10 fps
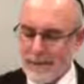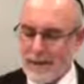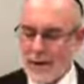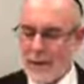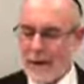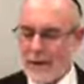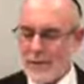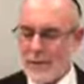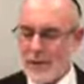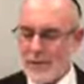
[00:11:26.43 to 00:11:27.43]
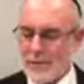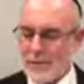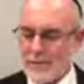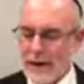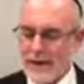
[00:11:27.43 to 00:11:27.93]
Going out of Egypt
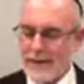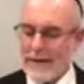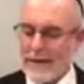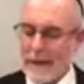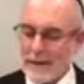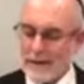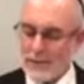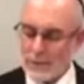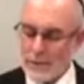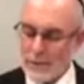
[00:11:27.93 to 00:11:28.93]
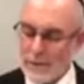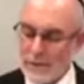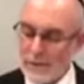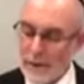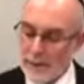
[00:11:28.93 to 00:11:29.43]
is about hidchadshut, which
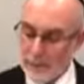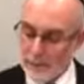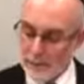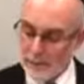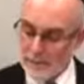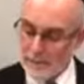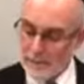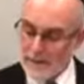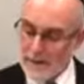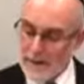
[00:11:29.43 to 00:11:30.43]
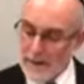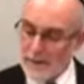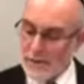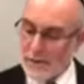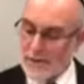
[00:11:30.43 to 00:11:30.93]
means about renewal.
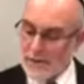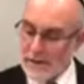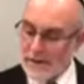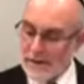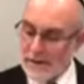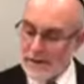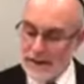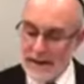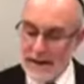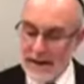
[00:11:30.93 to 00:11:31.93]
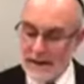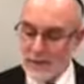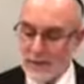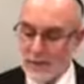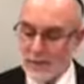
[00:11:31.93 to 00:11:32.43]
So there's three things that he had
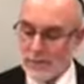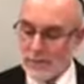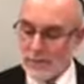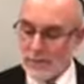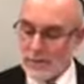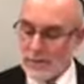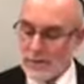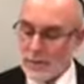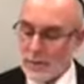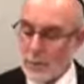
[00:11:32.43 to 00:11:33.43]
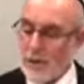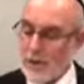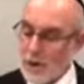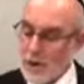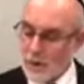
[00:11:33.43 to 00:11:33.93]
to
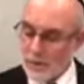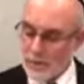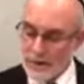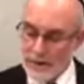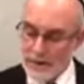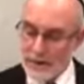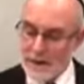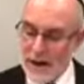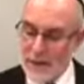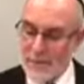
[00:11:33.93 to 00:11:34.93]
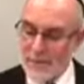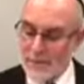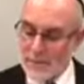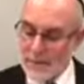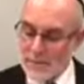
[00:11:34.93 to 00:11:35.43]
renew in the time of the
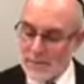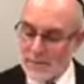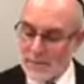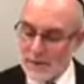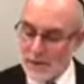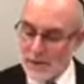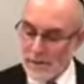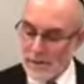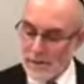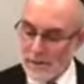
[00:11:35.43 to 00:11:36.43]
redemption from Egypt.